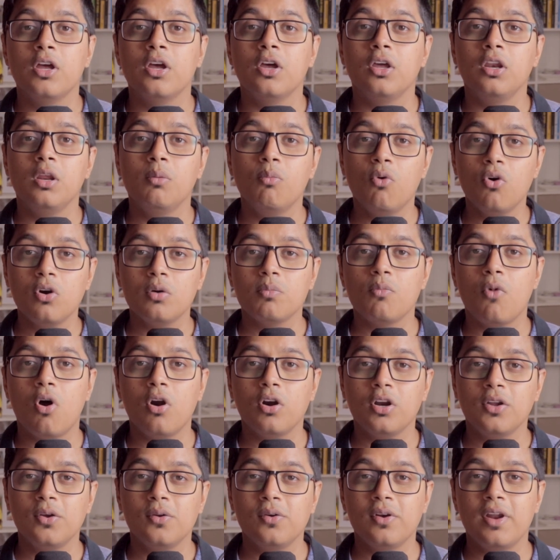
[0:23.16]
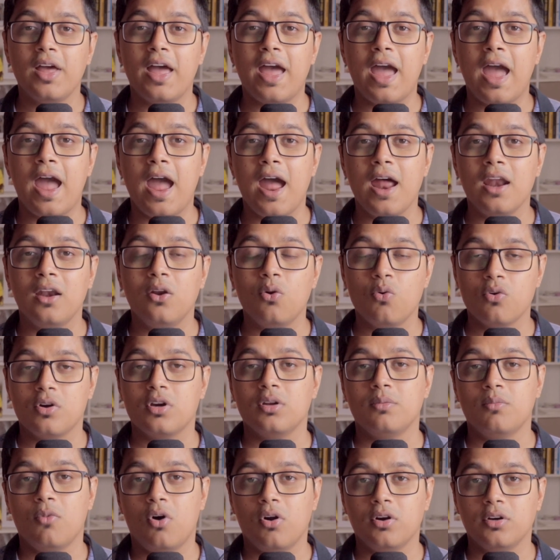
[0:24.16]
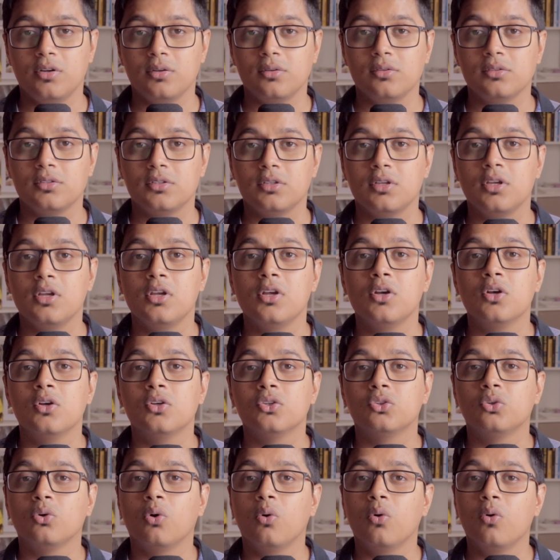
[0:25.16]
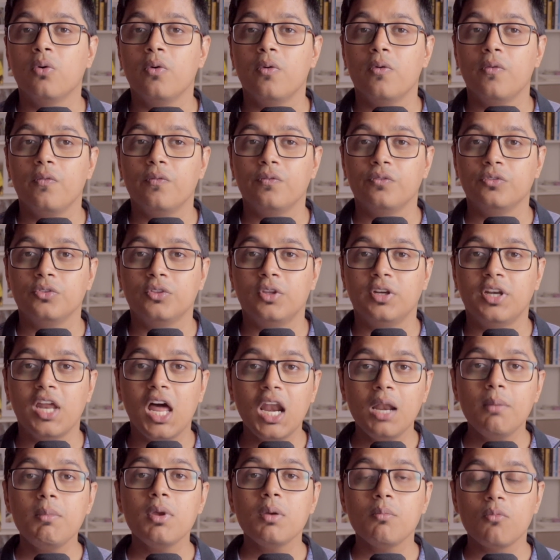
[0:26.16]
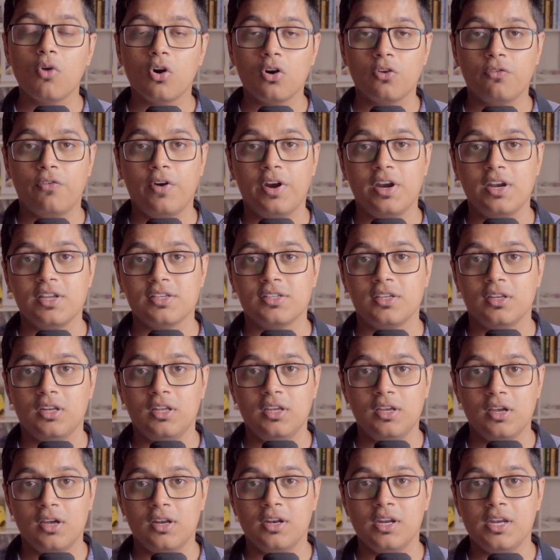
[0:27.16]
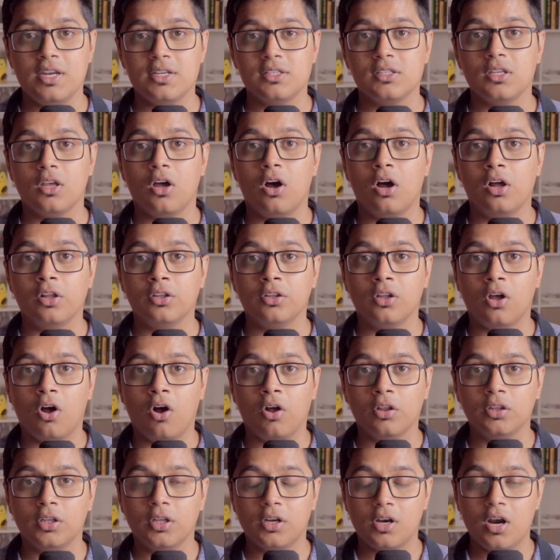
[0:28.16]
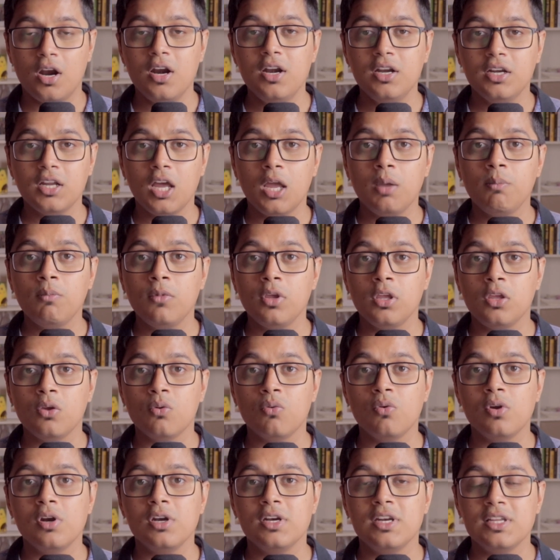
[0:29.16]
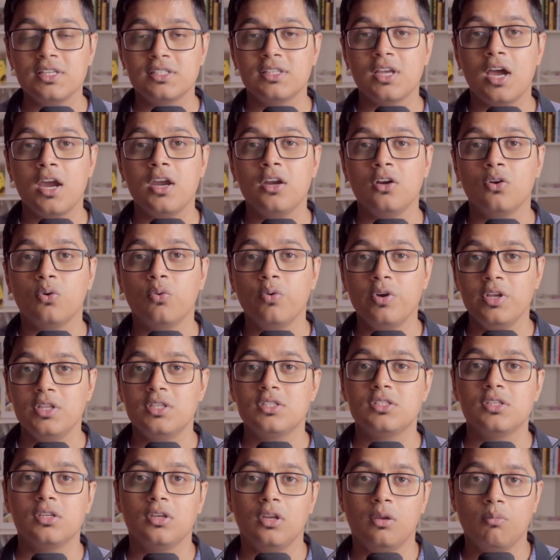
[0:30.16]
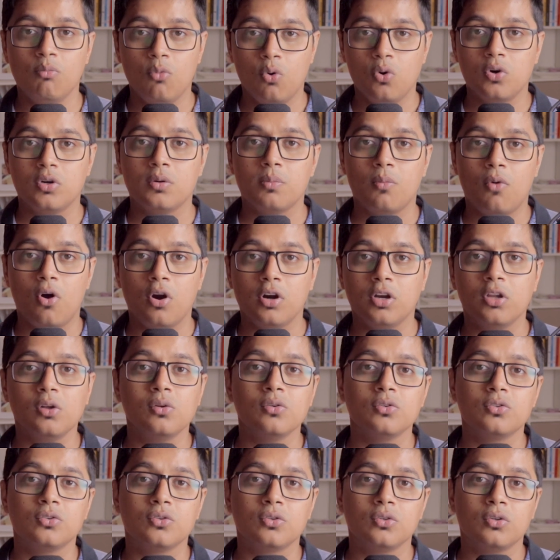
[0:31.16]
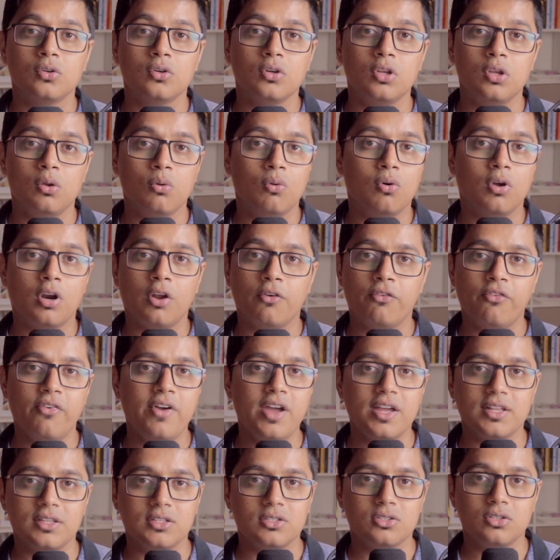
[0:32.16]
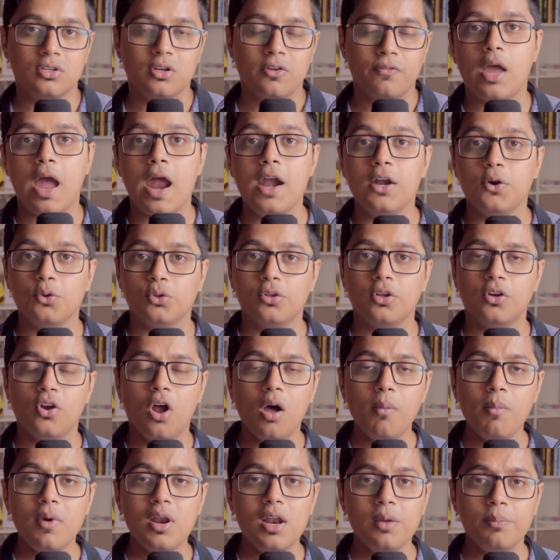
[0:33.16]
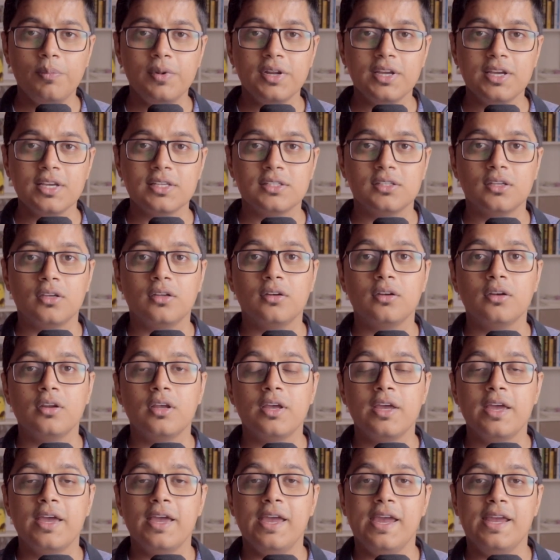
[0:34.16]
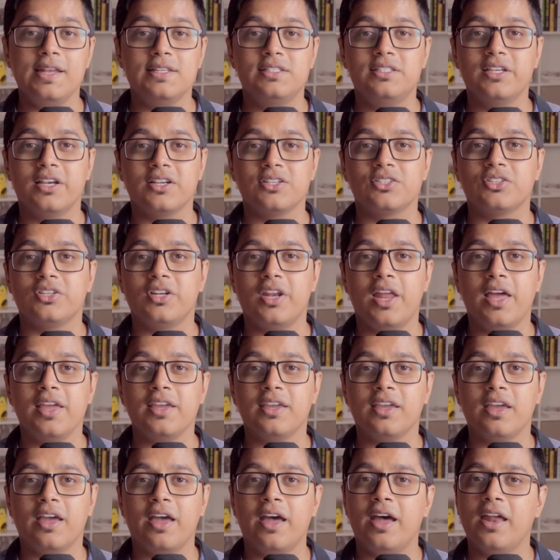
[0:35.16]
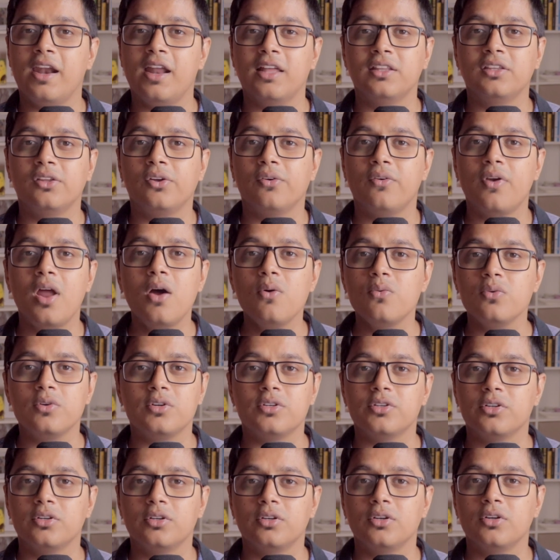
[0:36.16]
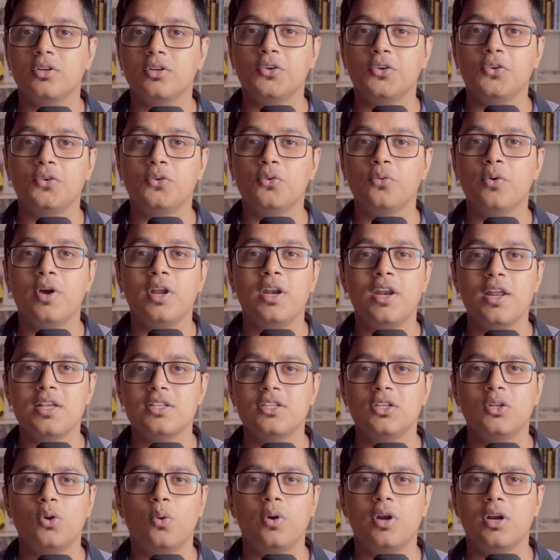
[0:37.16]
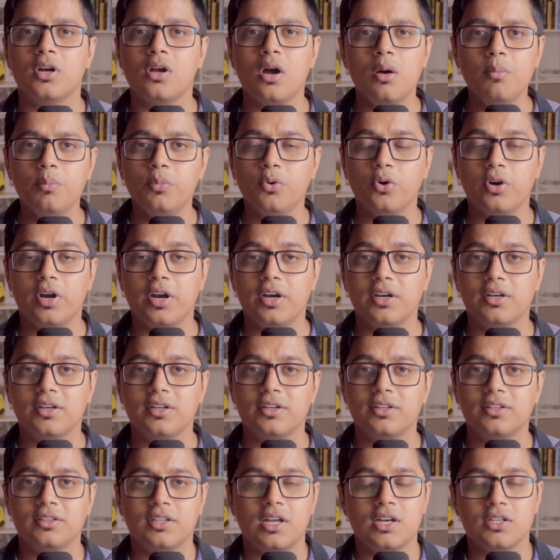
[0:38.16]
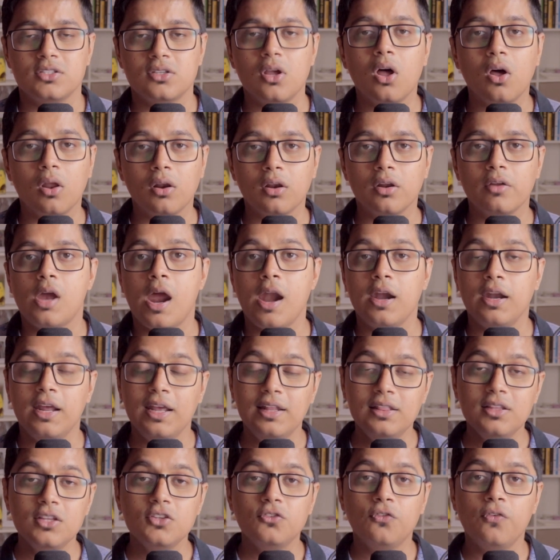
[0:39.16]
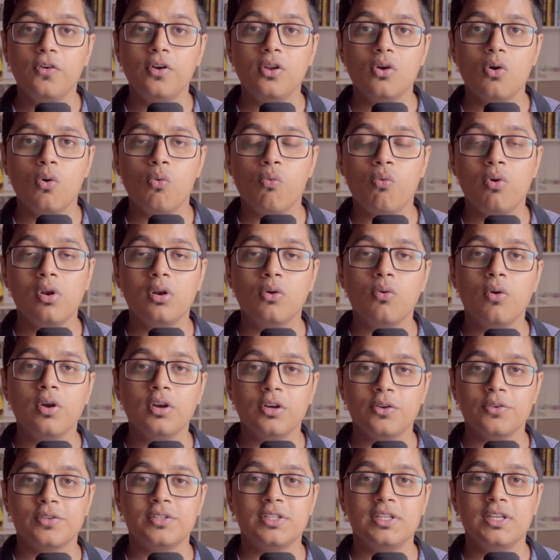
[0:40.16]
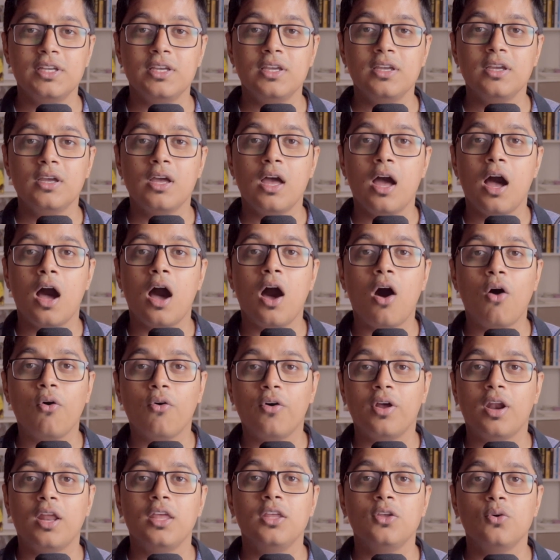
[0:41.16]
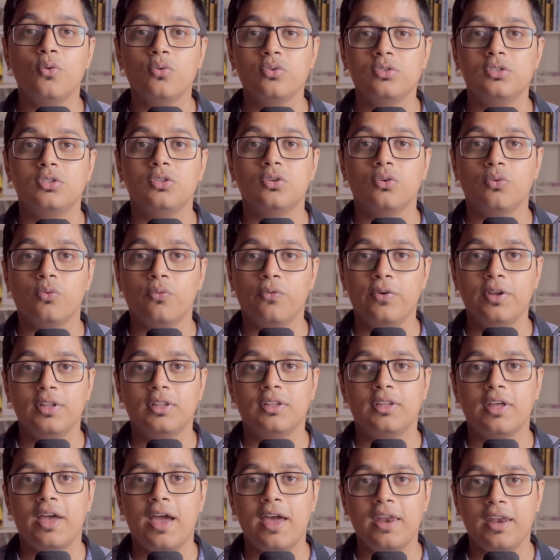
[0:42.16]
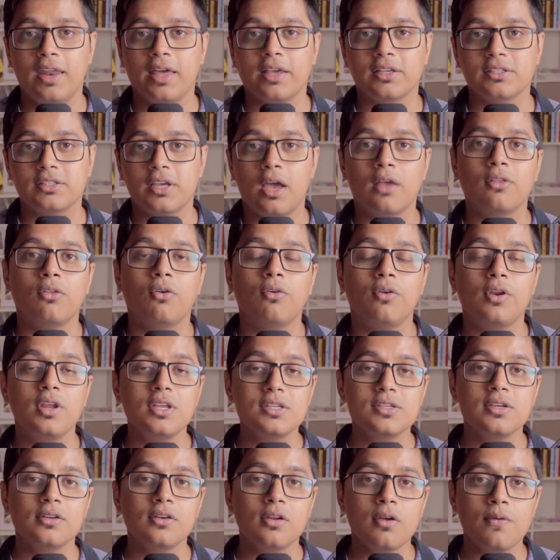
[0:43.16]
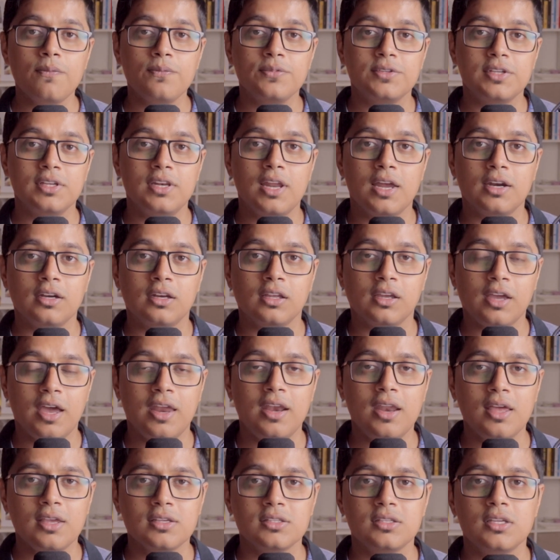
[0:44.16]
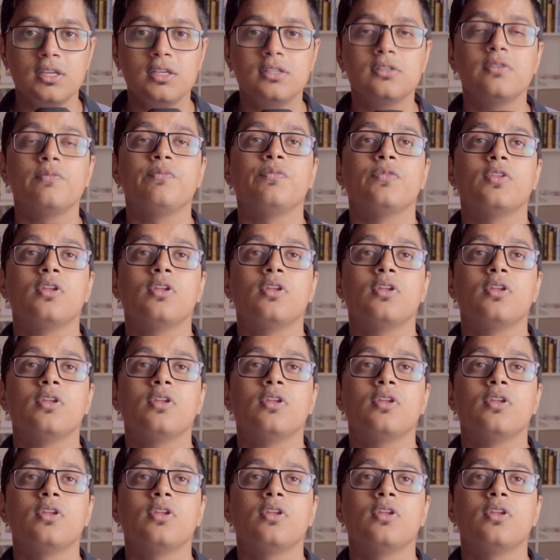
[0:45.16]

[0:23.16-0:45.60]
remote module and local modules. So the dynamic modification federation here is on, on the runtime, you will decide which remote modules you're gonna fetch. And to the normal application, it's just like another route to a lazy loader component. That's all. And in this video, we're going to see how gonna use with NX. And the reason of selecting NX is